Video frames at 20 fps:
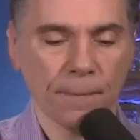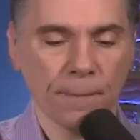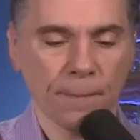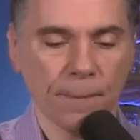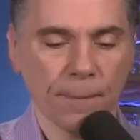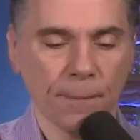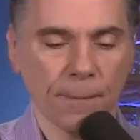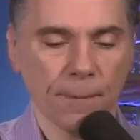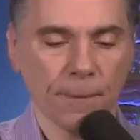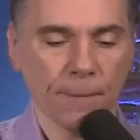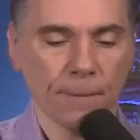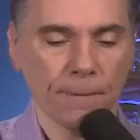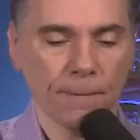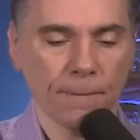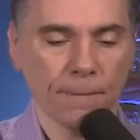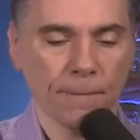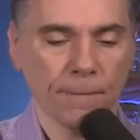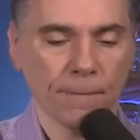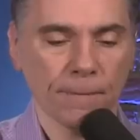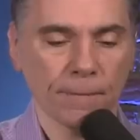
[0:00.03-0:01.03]

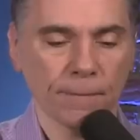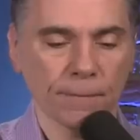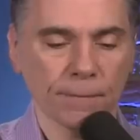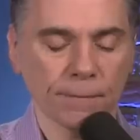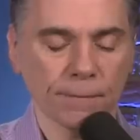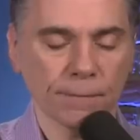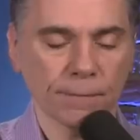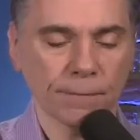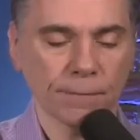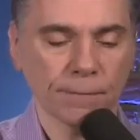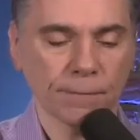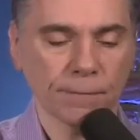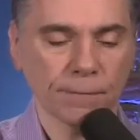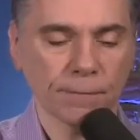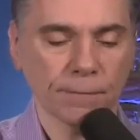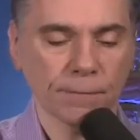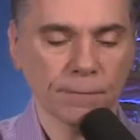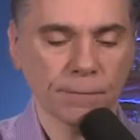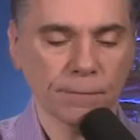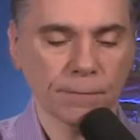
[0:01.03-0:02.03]

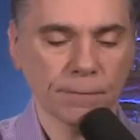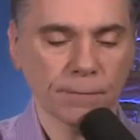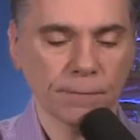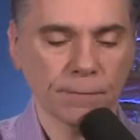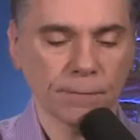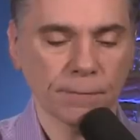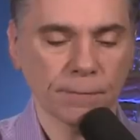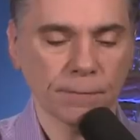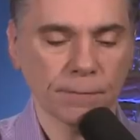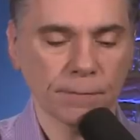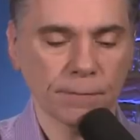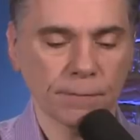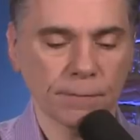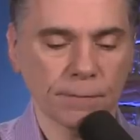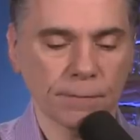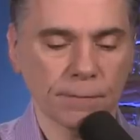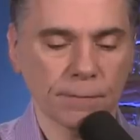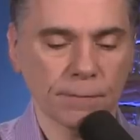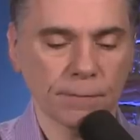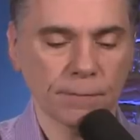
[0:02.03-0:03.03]

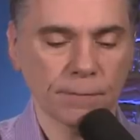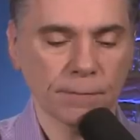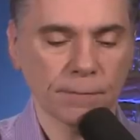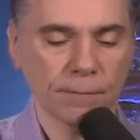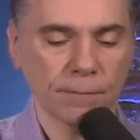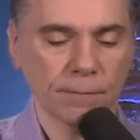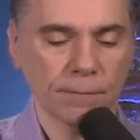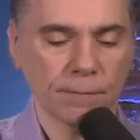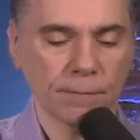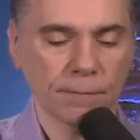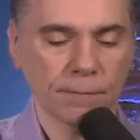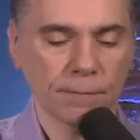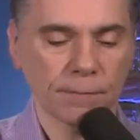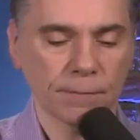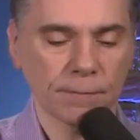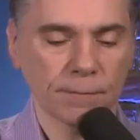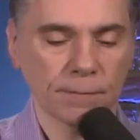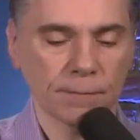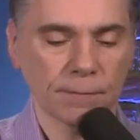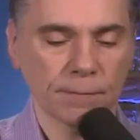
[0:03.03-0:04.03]

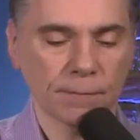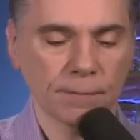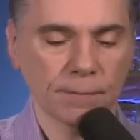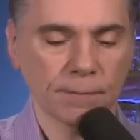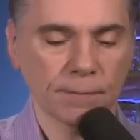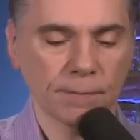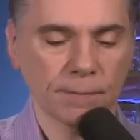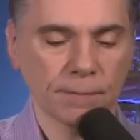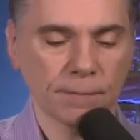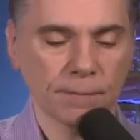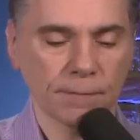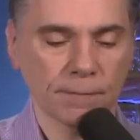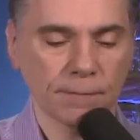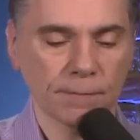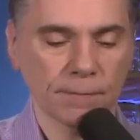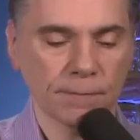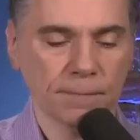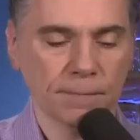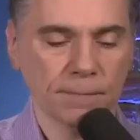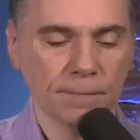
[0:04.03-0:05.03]

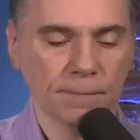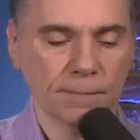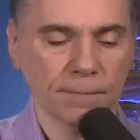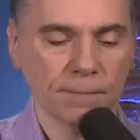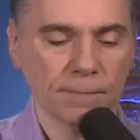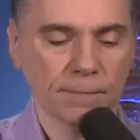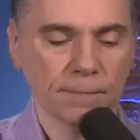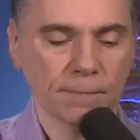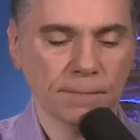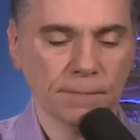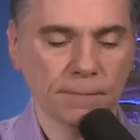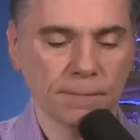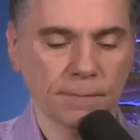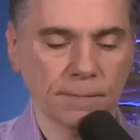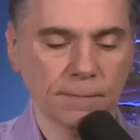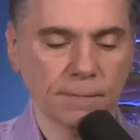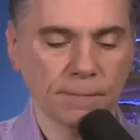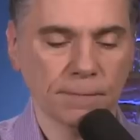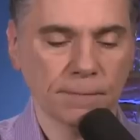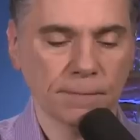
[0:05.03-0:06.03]

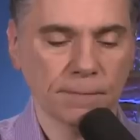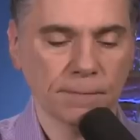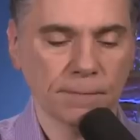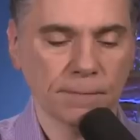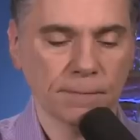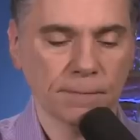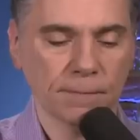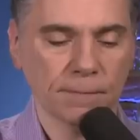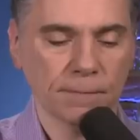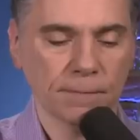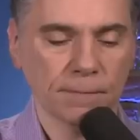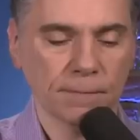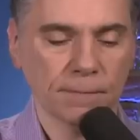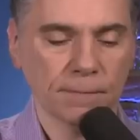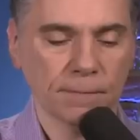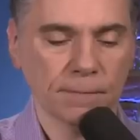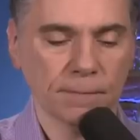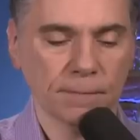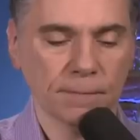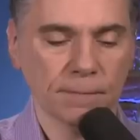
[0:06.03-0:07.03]

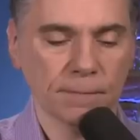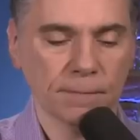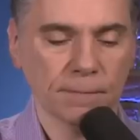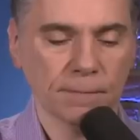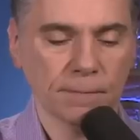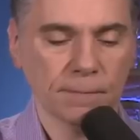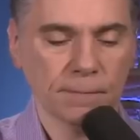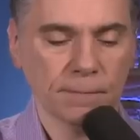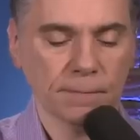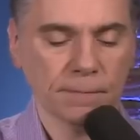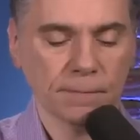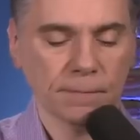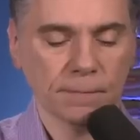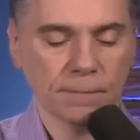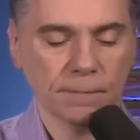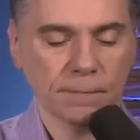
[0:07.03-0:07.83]
This person isn't speaking.